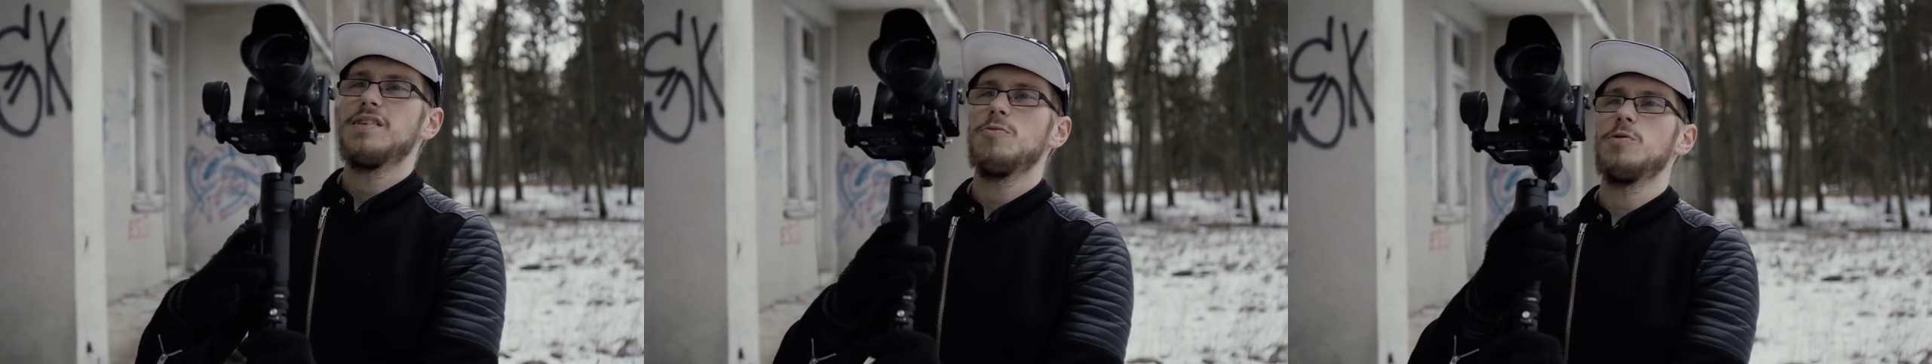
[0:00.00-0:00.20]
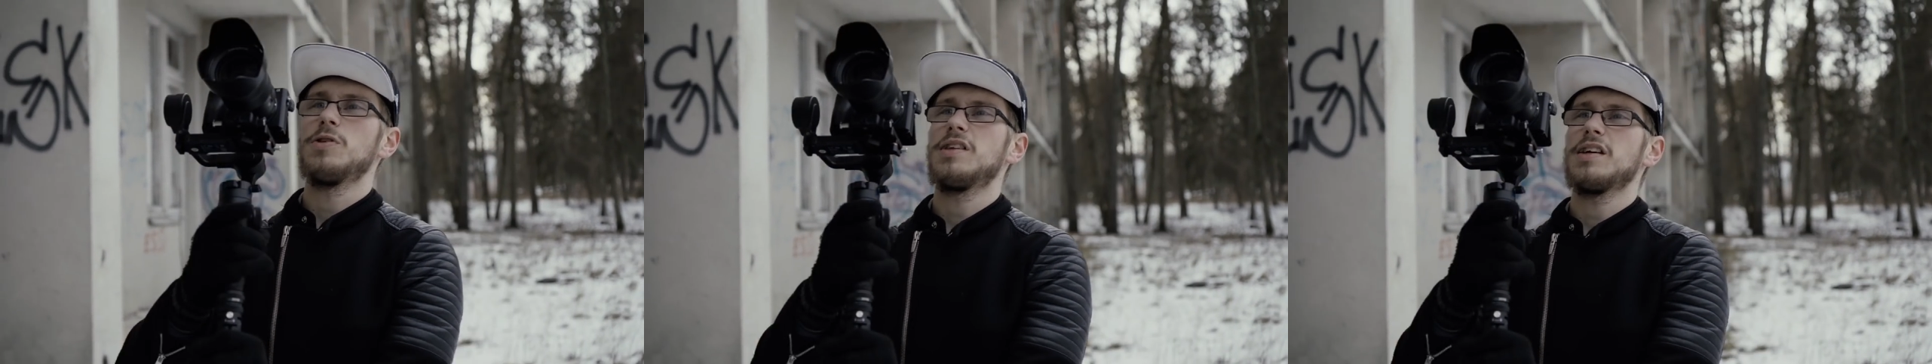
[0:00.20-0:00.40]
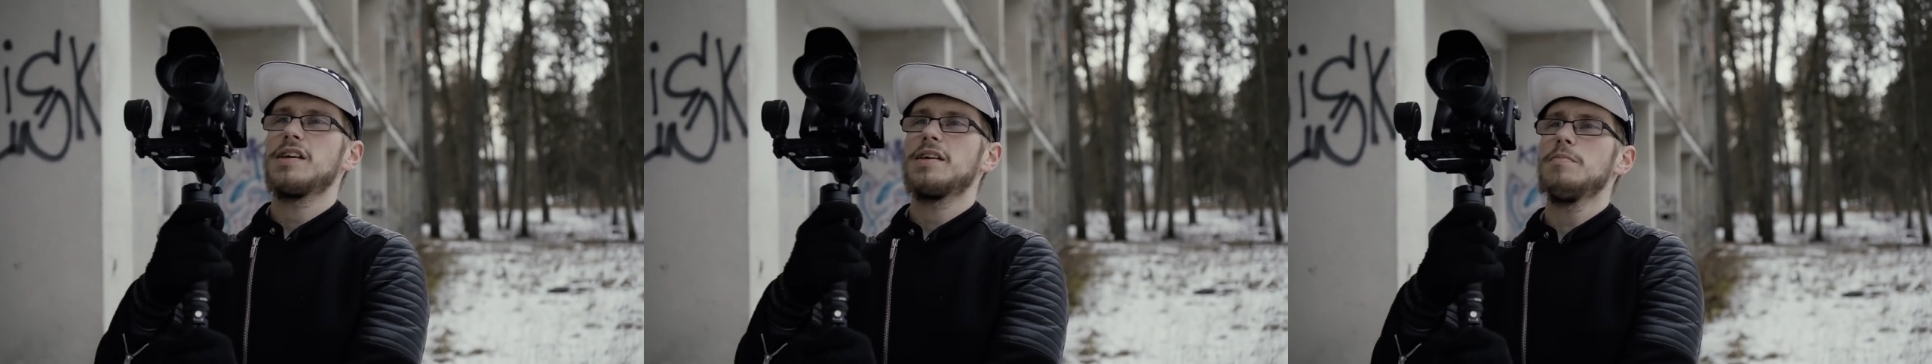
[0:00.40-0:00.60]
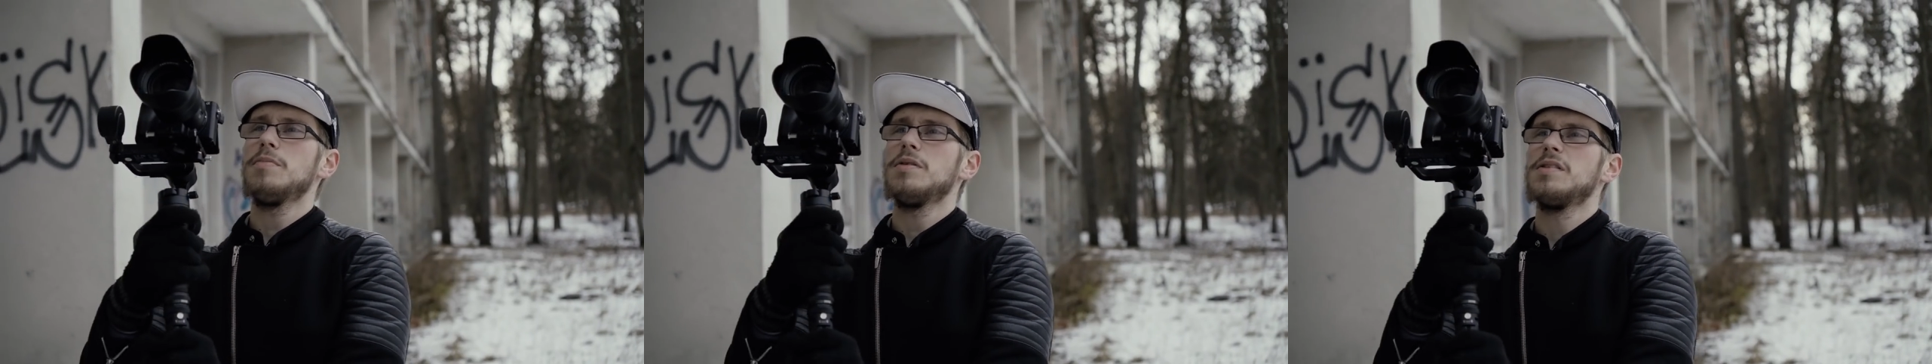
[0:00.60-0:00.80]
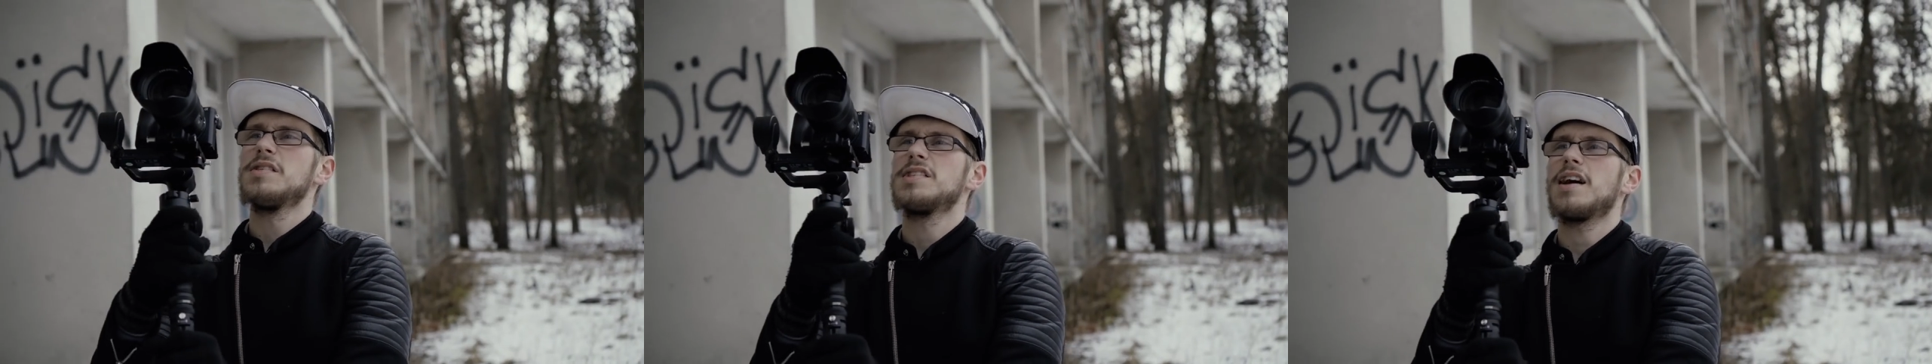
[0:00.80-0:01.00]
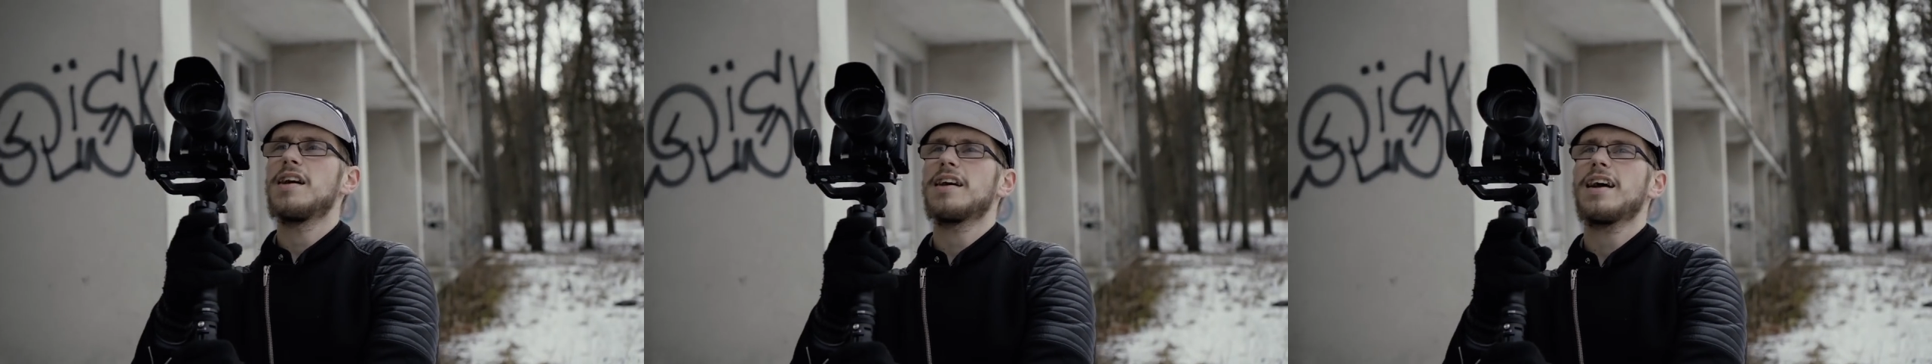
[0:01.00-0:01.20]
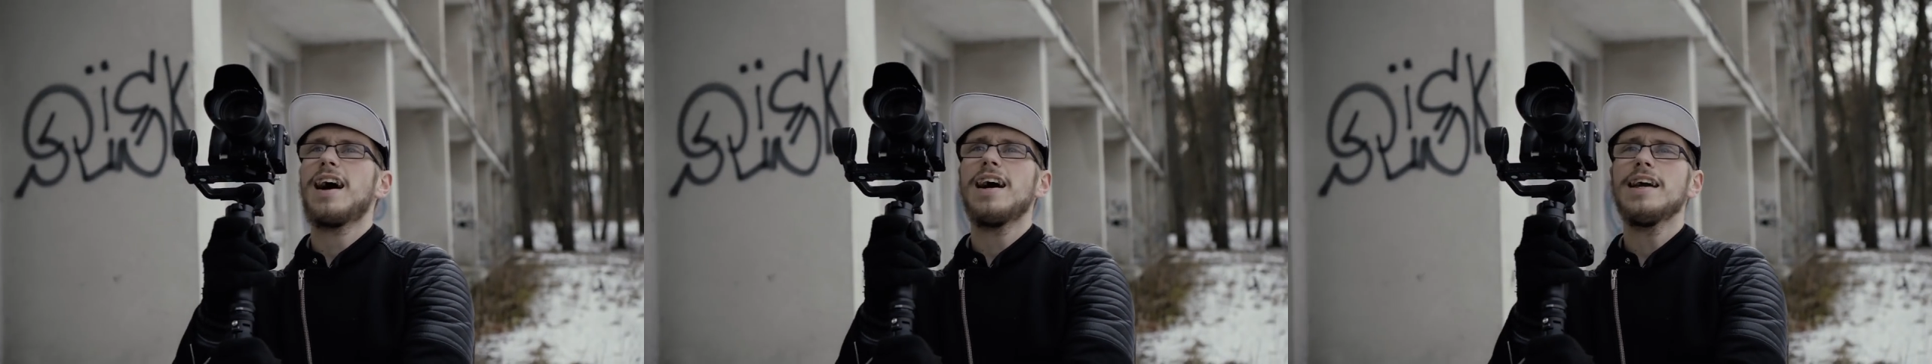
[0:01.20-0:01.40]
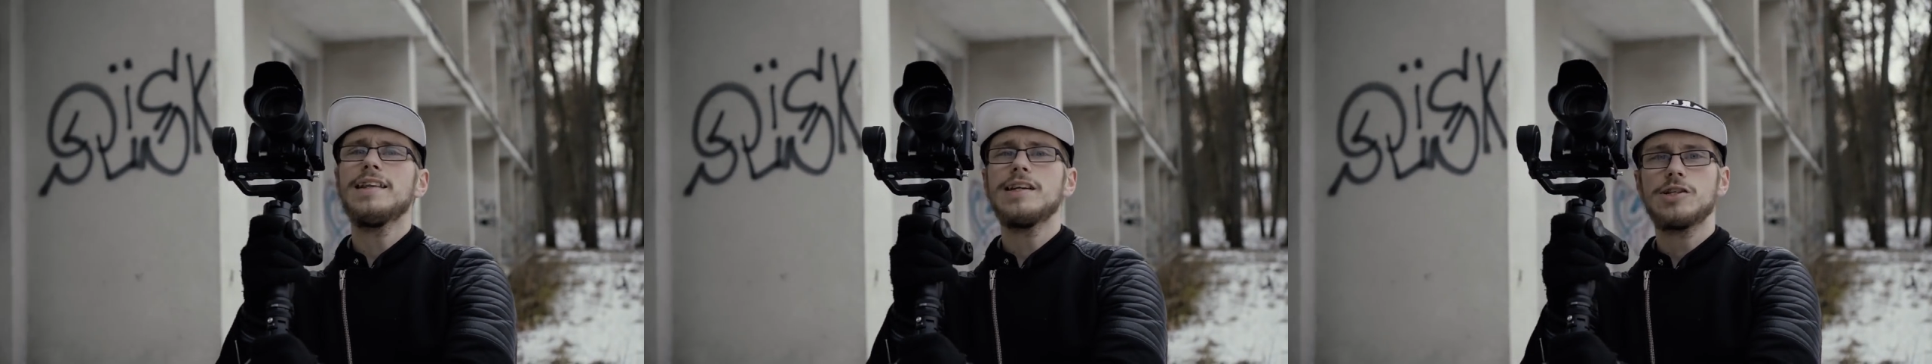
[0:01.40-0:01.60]
with the gimbals are
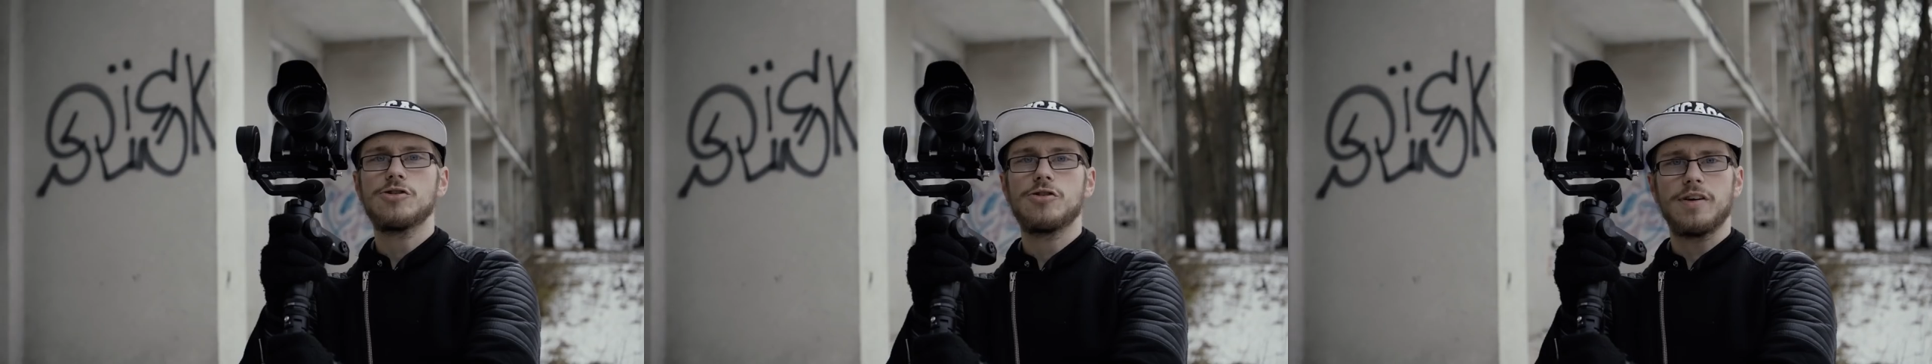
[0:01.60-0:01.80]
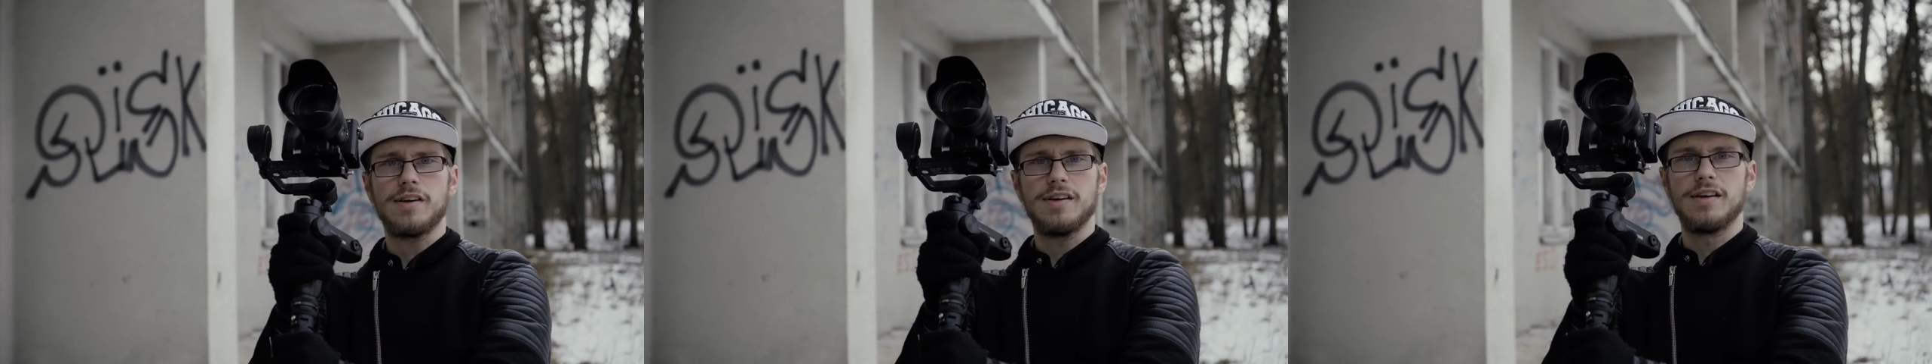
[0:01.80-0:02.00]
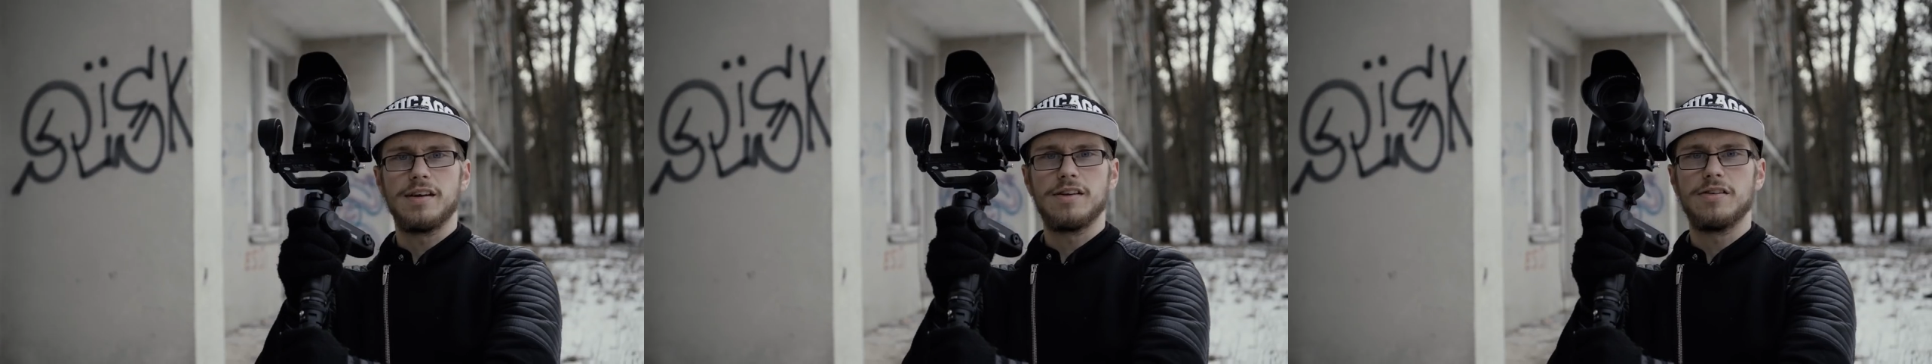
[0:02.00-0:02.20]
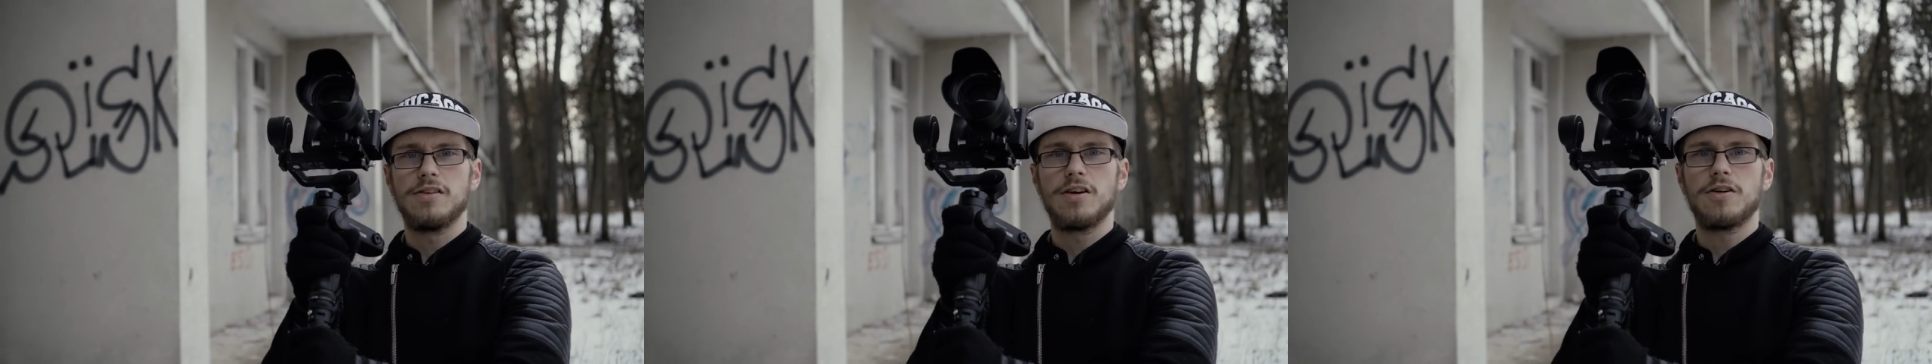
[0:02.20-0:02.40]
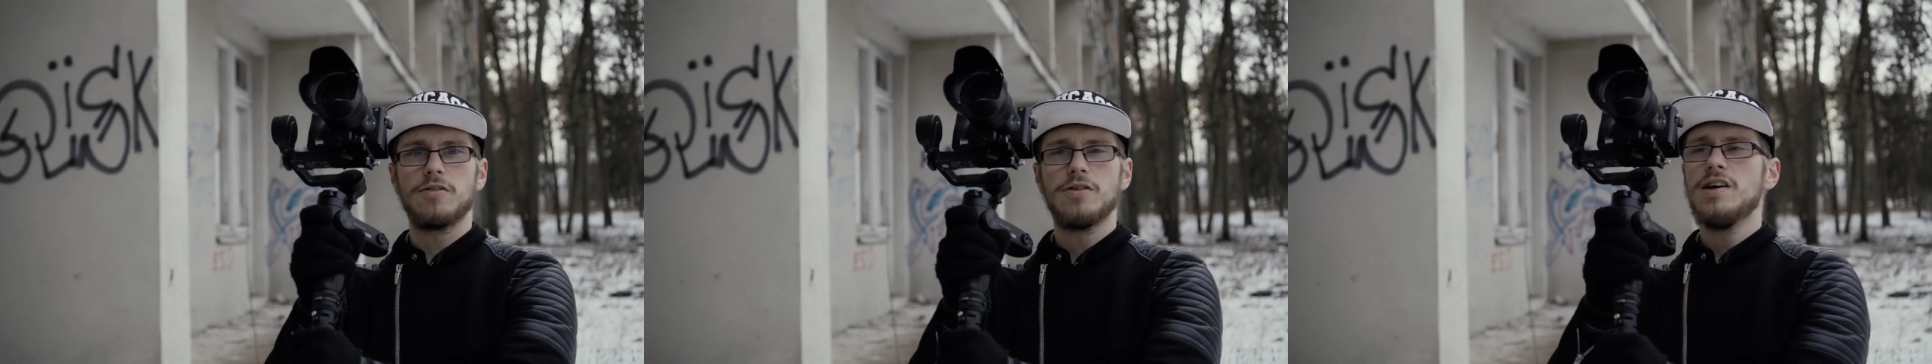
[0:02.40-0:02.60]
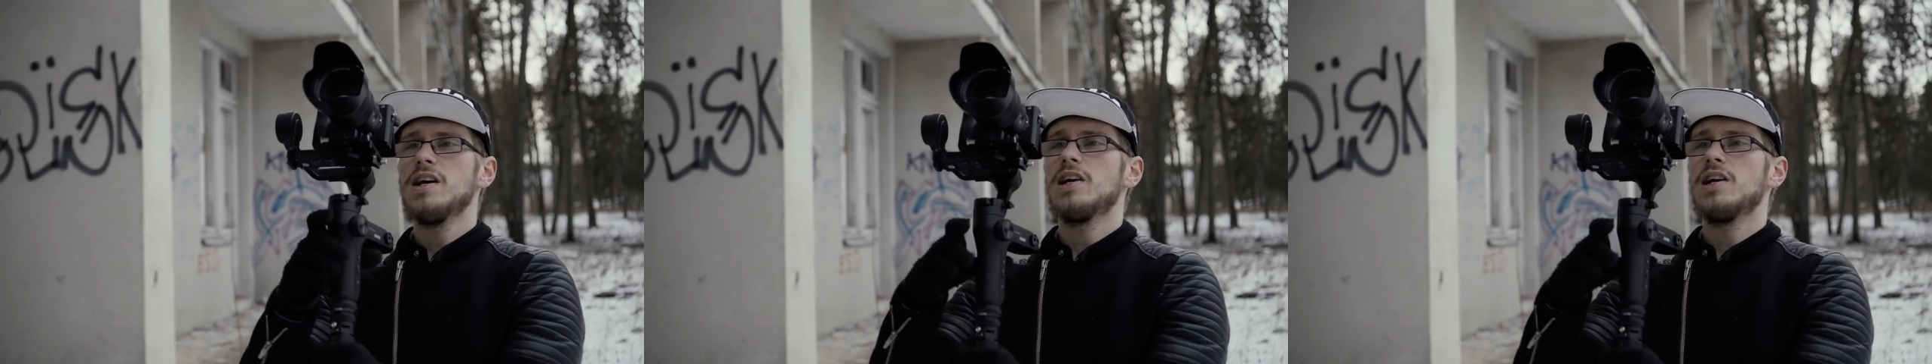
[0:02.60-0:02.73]
kind of tricky, you know,